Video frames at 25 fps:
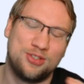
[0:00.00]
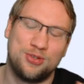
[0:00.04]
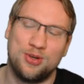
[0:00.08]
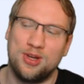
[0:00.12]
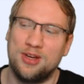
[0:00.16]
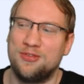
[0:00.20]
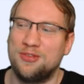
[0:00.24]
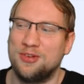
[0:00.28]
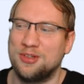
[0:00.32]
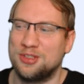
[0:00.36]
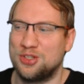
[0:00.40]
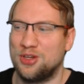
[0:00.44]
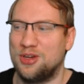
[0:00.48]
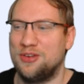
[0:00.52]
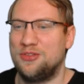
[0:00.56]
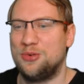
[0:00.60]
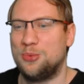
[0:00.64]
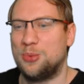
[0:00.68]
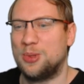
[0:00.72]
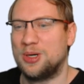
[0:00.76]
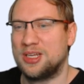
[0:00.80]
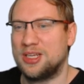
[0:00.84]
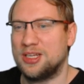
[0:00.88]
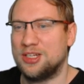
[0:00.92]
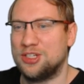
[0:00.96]
So
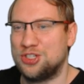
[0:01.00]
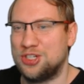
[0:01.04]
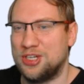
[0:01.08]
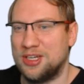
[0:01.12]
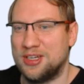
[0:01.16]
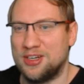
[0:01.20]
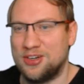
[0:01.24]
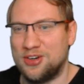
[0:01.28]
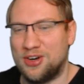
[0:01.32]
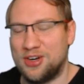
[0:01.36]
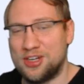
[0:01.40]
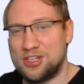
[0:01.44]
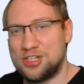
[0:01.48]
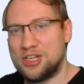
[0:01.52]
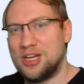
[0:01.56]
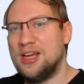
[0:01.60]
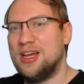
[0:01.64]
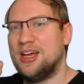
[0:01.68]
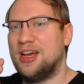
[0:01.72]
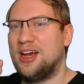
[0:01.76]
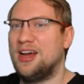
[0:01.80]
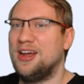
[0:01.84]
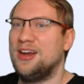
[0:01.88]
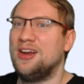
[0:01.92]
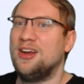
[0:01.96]
everyone can share the knowledge.
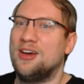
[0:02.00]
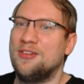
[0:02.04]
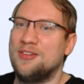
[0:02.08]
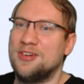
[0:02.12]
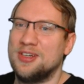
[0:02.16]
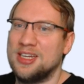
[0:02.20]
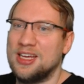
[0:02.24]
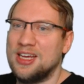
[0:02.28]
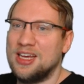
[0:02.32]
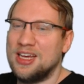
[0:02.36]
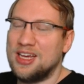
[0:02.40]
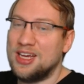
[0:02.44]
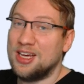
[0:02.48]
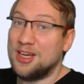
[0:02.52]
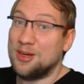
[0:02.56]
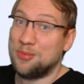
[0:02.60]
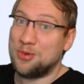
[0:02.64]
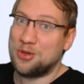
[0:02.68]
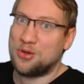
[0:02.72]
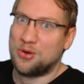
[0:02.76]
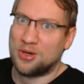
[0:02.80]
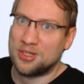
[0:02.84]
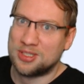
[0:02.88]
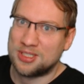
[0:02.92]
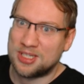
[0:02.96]
I love it
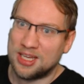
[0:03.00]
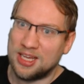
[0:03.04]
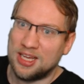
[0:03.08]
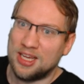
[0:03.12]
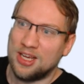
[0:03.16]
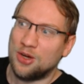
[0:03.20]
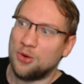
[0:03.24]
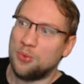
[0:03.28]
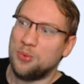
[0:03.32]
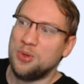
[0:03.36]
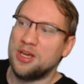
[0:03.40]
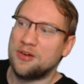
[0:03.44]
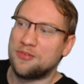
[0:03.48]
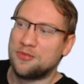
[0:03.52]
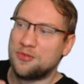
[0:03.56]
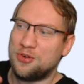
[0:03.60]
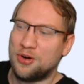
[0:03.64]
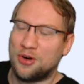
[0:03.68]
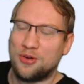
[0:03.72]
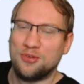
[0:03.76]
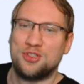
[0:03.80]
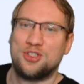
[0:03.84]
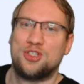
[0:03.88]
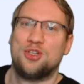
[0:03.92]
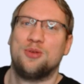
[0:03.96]
because we have
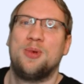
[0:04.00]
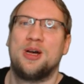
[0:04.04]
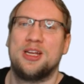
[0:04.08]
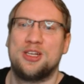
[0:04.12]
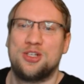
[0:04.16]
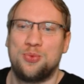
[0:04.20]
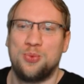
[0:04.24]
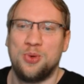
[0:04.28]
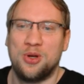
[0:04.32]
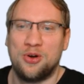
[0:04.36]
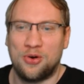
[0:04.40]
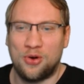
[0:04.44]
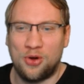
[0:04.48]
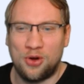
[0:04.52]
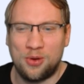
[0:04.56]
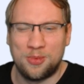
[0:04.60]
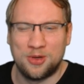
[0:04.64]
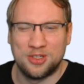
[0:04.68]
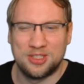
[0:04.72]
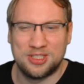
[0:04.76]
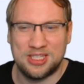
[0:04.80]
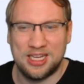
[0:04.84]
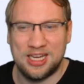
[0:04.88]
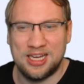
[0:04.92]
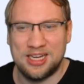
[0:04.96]
grown so much. We're
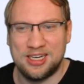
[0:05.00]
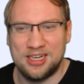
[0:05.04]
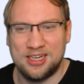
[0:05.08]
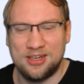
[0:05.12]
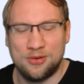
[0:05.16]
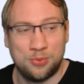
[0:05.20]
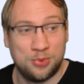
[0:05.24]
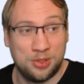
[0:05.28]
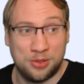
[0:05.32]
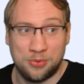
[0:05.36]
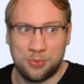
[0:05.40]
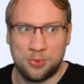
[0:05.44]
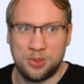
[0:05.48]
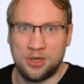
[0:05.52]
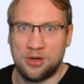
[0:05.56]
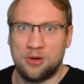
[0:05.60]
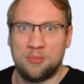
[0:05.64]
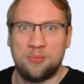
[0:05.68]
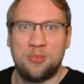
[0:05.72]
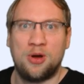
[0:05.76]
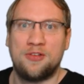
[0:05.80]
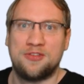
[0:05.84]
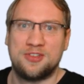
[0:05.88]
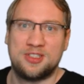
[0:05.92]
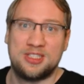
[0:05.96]
almost we're
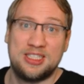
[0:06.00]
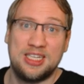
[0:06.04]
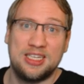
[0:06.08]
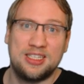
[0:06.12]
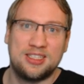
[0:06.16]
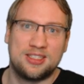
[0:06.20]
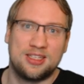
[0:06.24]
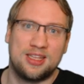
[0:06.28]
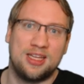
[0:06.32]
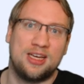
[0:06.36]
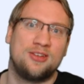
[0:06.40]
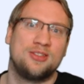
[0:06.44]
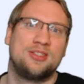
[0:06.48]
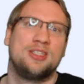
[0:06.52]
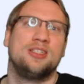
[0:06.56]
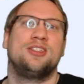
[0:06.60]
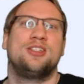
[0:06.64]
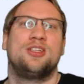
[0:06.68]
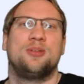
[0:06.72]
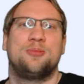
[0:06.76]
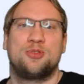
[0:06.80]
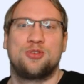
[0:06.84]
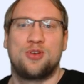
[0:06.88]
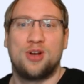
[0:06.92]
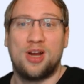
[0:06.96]
above 6,000
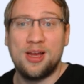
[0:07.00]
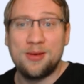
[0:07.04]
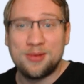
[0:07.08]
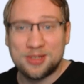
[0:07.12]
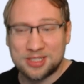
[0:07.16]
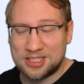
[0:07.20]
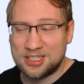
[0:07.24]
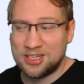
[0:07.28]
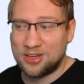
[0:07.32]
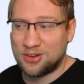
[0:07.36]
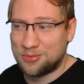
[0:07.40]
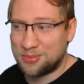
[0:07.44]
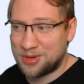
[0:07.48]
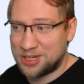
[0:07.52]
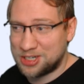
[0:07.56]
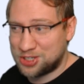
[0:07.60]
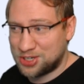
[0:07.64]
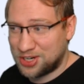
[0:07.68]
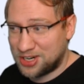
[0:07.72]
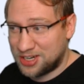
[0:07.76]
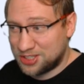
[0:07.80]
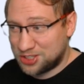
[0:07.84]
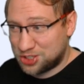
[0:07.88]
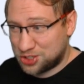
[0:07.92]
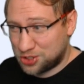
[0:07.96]
subscribers here on my
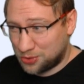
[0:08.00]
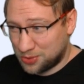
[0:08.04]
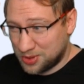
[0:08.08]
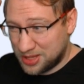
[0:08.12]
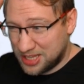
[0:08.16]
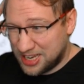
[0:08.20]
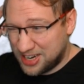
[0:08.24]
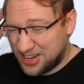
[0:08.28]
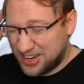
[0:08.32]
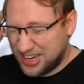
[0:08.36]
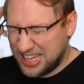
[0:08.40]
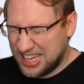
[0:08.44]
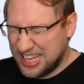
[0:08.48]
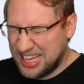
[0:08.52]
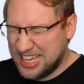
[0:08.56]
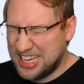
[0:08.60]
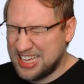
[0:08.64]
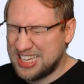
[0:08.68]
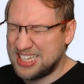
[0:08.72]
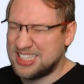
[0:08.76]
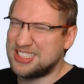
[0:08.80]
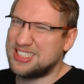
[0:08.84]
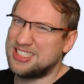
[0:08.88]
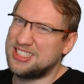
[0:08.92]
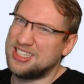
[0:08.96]
channel. So there
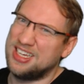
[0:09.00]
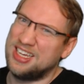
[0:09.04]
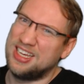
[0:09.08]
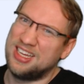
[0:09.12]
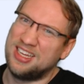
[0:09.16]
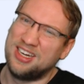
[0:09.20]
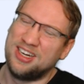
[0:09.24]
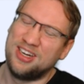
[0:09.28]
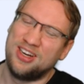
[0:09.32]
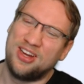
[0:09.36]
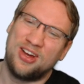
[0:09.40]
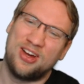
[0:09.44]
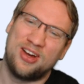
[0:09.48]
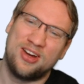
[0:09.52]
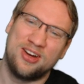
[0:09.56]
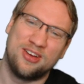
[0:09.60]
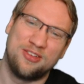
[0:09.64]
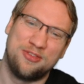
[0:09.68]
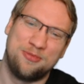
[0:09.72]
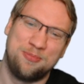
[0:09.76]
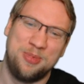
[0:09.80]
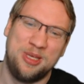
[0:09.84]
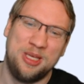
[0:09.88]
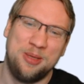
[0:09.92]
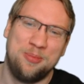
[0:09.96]
is a lot
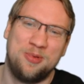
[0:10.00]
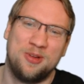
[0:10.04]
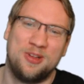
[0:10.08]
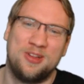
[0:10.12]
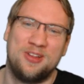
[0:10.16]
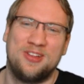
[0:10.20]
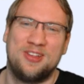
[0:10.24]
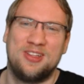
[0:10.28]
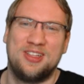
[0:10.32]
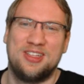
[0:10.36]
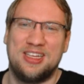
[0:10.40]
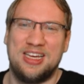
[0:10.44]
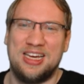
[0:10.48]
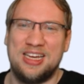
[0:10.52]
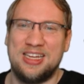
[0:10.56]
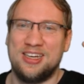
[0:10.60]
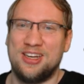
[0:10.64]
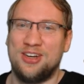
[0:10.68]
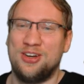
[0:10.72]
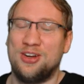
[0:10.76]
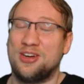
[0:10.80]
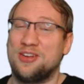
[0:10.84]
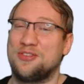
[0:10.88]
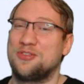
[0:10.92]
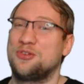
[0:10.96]
of people and a
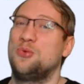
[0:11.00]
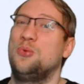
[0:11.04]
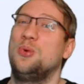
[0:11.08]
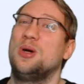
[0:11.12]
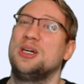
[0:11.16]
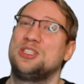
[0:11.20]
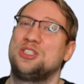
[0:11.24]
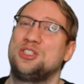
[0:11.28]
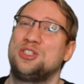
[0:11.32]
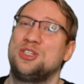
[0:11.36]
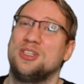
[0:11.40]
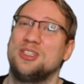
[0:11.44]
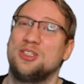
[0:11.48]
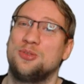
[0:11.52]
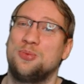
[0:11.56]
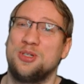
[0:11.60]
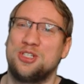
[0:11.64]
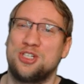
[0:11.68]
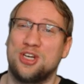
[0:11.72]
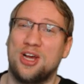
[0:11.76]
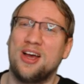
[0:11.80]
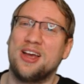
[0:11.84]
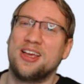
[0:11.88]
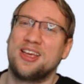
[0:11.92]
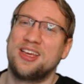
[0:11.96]
lot of questions,
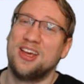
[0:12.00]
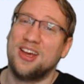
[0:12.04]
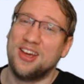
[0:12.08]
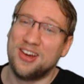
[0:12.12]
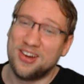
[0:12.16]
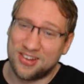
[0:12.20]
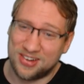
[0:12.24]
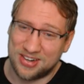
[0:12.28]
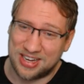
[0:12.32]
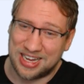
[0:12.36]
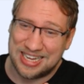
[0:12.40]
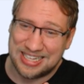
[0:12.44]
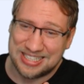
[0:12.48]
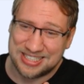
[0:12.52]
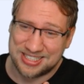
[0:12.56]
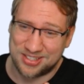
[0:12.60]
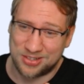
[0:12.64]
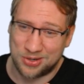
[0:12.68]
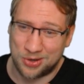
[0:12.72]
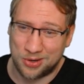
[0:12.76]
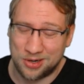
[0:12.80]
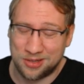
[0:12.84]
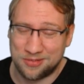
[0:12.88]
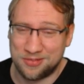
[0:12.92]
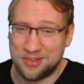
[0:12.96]
which I cannot
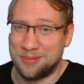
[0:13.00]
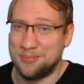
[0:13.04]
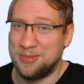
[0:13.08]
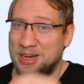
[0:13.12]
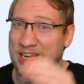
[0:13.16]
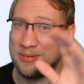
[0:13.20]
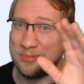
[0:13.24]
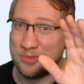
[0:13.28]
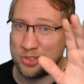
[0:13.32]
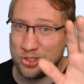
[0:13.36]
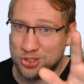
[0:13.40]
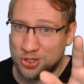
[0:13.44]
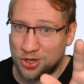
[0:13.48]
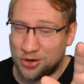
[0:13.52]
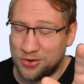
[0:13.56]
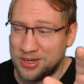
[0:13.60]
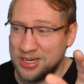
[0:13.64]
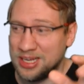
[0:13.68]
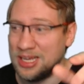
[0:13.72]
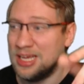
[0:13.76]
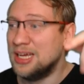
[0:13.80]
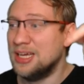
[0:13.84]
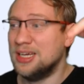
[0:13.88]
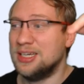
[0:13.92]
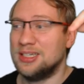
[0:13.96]
answer all of them. I'm
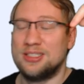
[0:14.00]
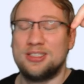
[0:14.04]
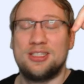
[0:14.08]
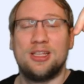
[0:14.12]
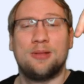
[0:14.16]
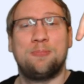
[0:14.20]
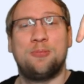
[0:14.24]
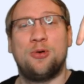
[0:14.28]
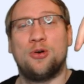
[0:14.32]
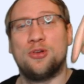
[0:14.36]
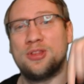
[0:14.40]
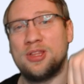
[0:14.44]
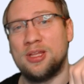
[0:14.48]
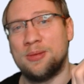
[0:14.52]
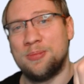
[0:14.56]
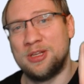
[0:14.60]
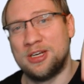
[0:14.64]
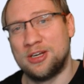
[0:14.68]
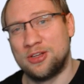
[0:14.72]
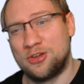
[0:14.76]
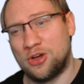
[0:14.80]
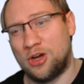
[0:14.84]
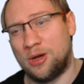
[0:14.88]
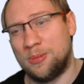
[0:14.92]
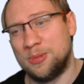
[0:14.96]
sorry. Still put them in
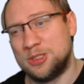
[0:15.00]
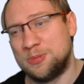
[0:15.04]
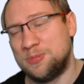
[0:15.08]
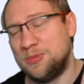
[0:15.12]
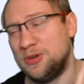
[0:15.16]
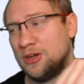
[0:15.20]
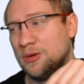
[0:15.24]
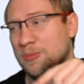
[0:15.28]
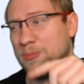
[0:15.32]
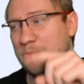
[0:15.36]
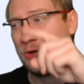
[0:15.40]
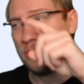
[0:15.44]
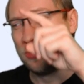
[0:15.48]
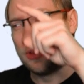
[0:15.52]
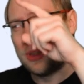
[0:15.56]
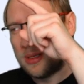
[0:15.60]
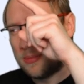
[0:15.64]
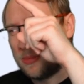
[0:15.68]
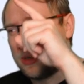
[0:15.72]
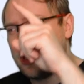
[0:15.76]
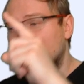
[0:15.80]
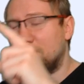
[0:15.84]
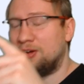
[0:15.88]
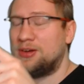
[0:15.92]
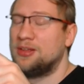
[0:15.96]
the comments below. Put
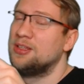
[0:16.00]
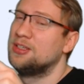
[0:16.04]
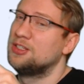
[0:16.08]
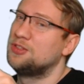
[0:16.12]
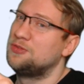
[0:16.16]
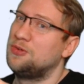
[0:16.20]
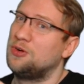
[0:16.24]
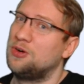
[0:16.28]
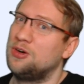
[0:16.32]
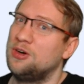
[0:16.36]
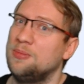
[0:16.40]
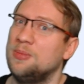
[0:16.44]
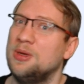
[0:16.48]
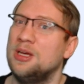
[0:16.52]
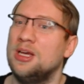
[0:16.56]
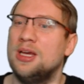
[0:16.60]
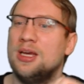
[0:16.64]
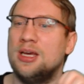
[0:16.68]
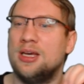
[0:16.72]
them here in this forum.